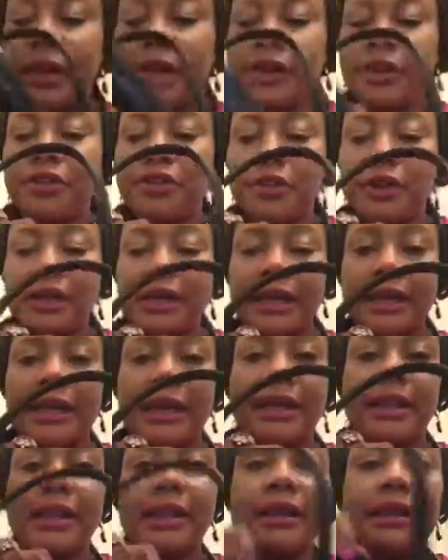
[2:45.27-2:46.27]
and treated
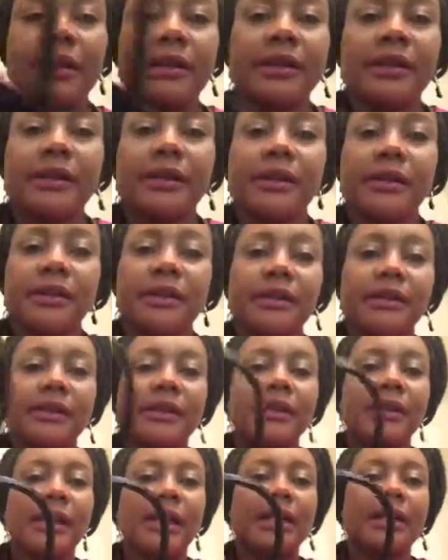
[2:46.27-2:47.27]
leather,
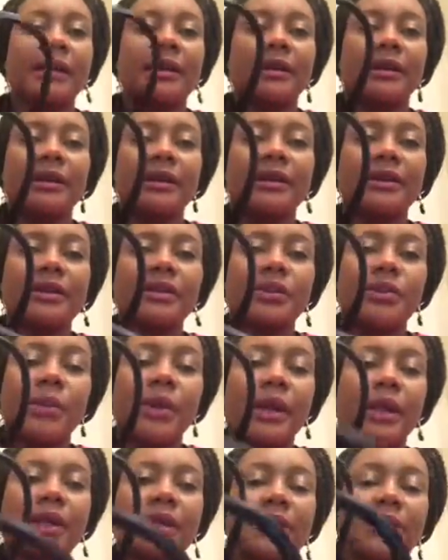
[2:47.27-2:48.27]
like
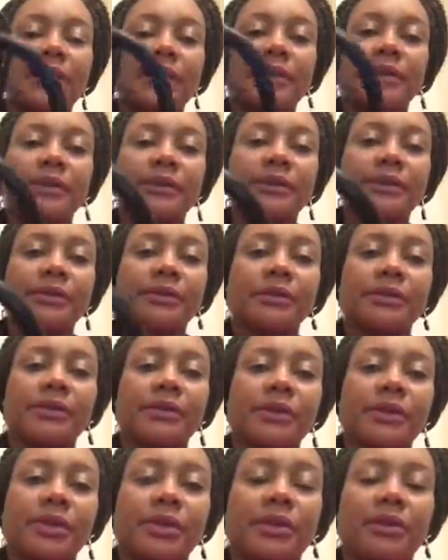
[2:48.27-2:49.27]
suede
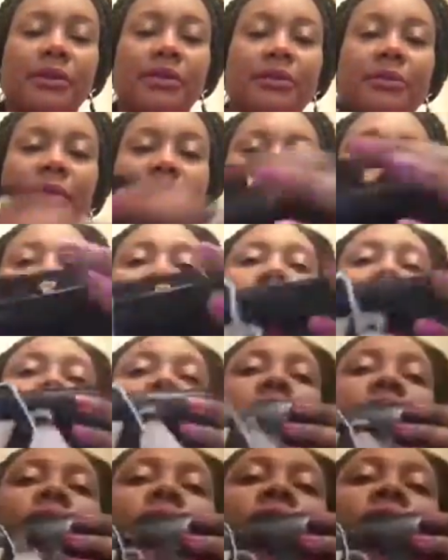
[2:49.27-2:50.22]
sort of material